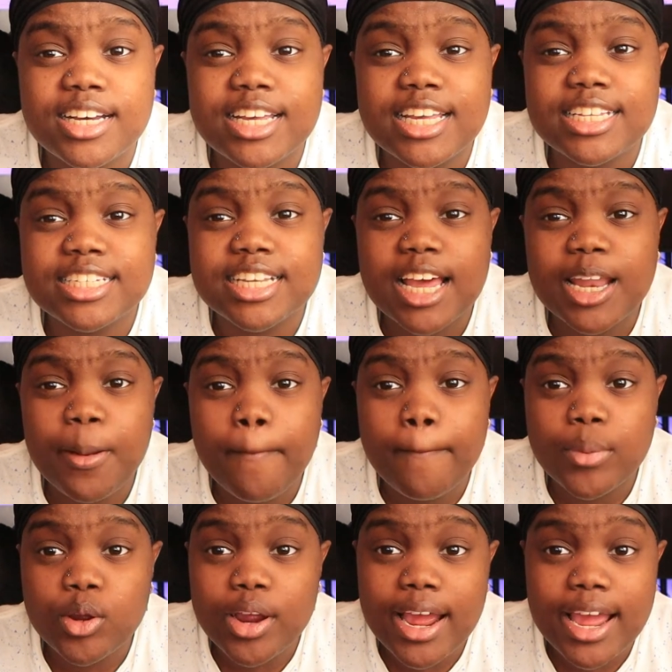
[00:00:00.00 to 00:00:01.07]
It's kind
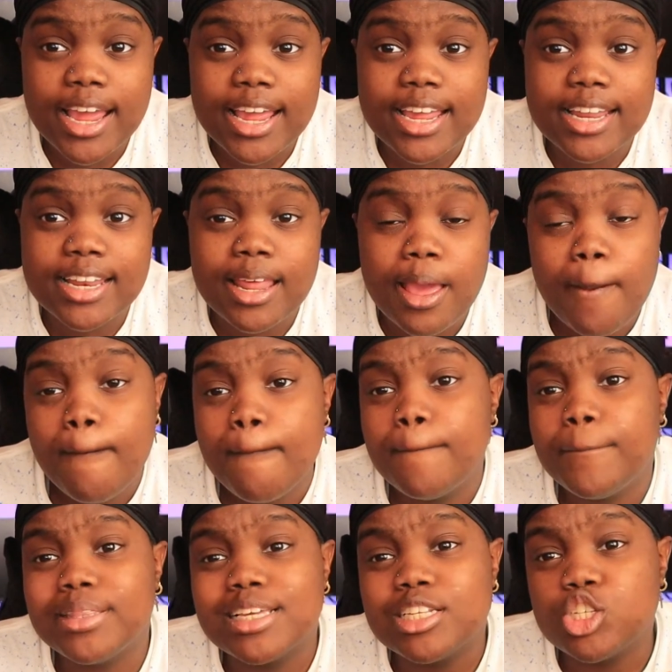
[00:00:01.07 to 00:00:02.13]
of bright,
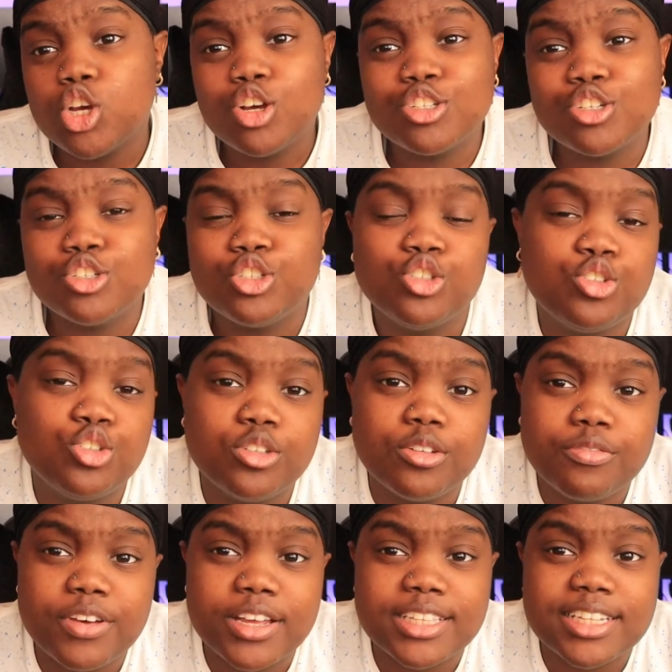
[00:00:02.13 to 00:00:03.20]
but that's also due to the
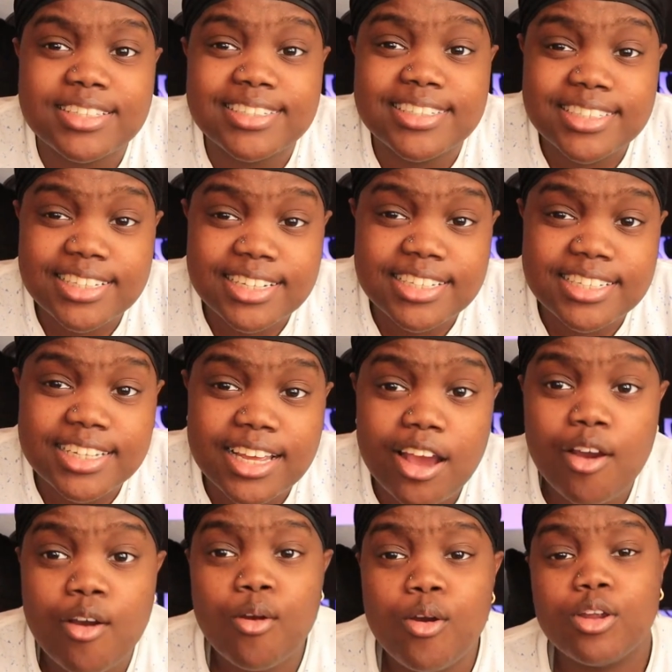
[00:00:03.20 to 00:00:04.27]
fact that the sun is
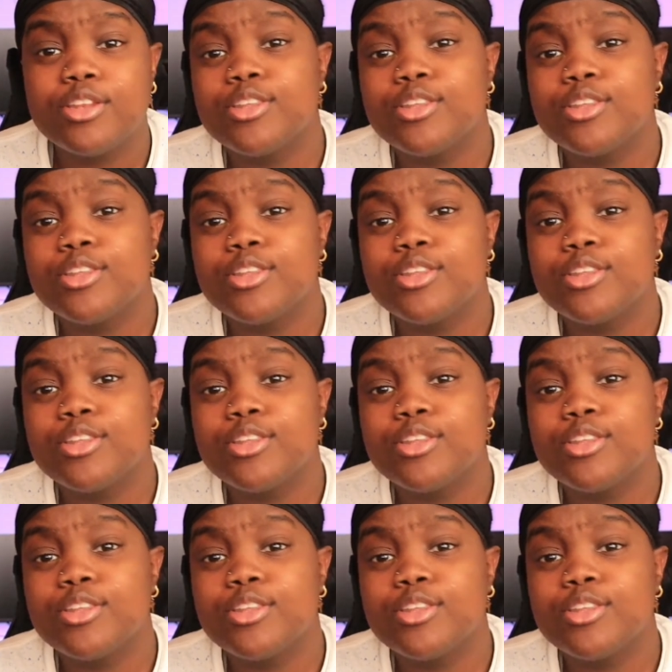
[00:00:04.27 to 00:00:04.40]
out.